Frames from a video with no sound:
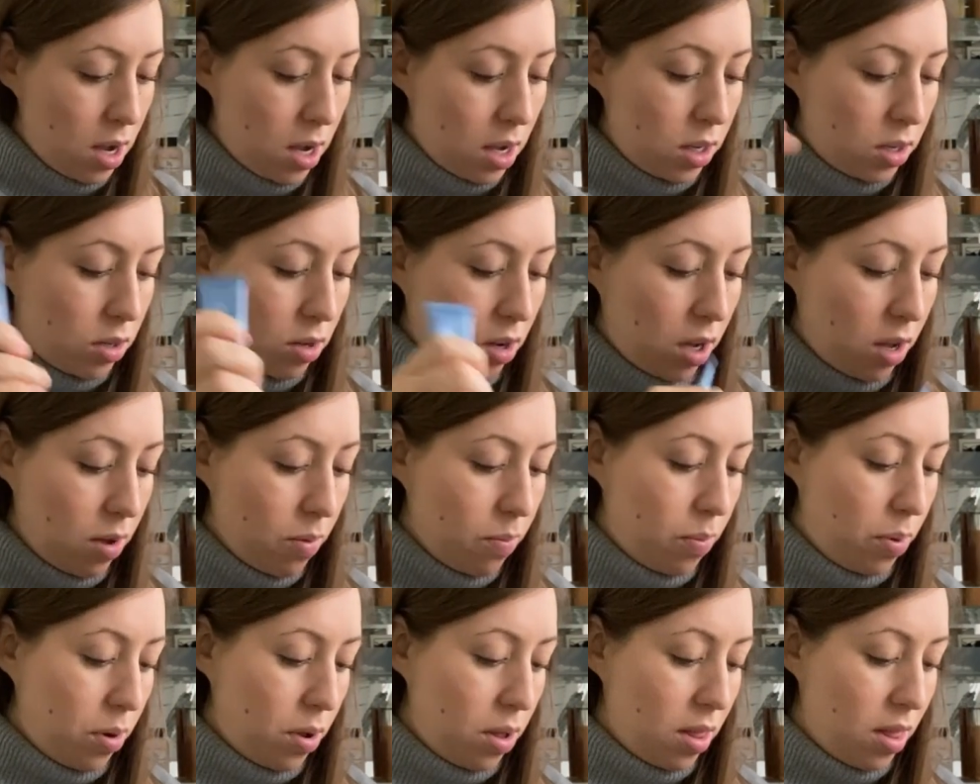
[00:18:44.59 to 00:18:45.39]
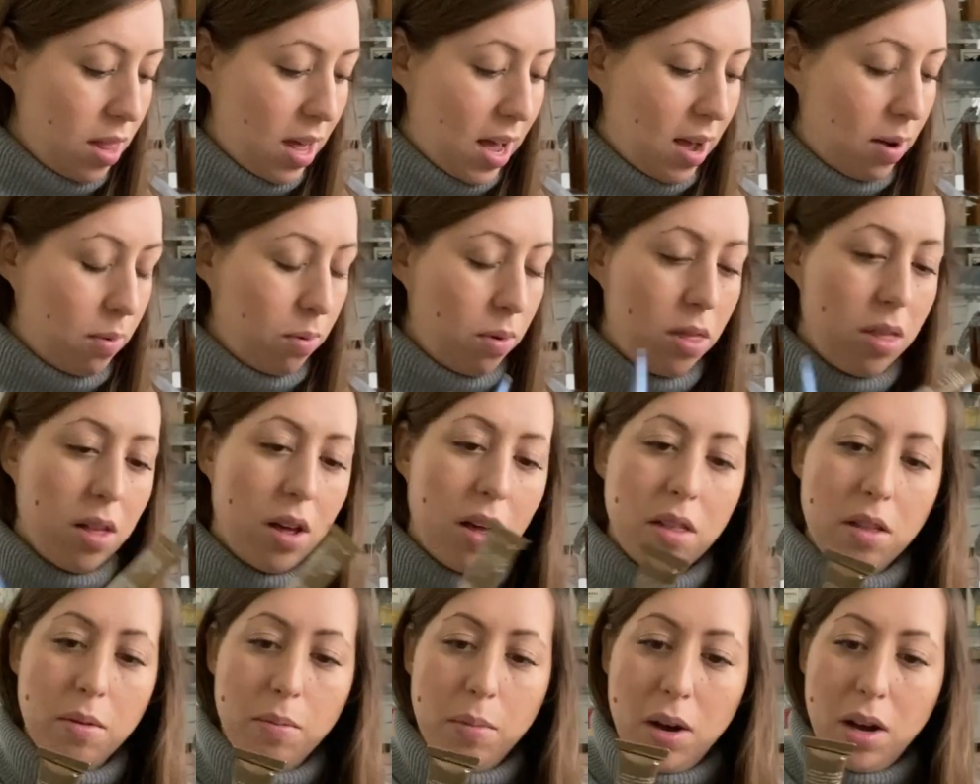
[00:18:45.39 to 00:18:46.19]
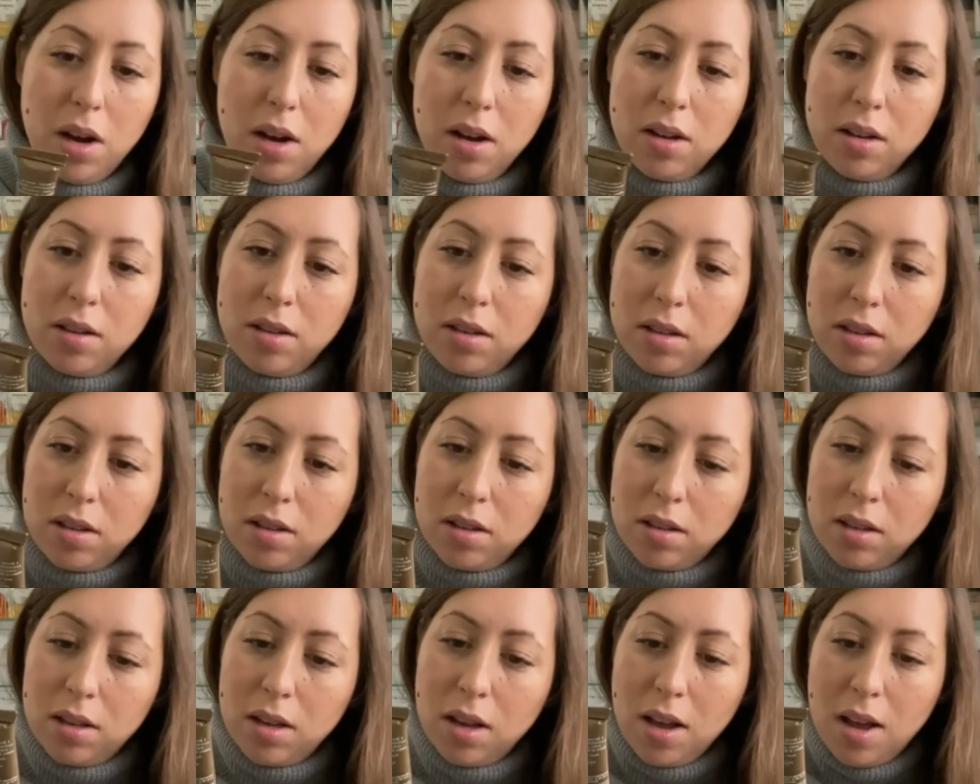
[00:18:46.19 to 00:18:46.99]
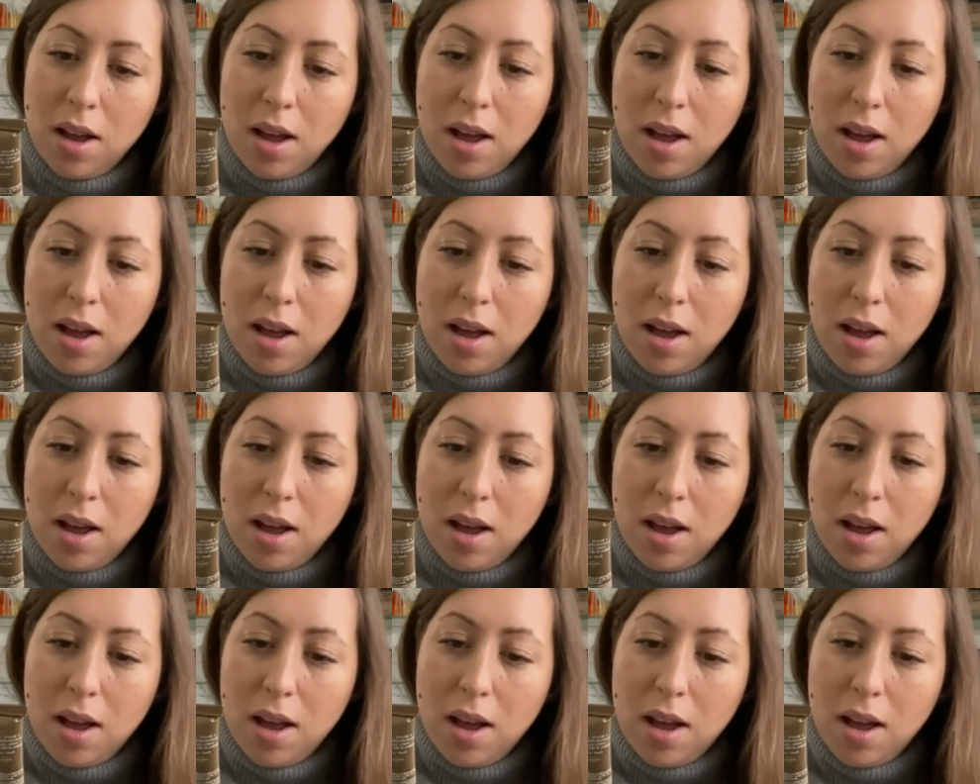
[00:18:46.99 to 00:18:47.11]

So I can put that with the other masks.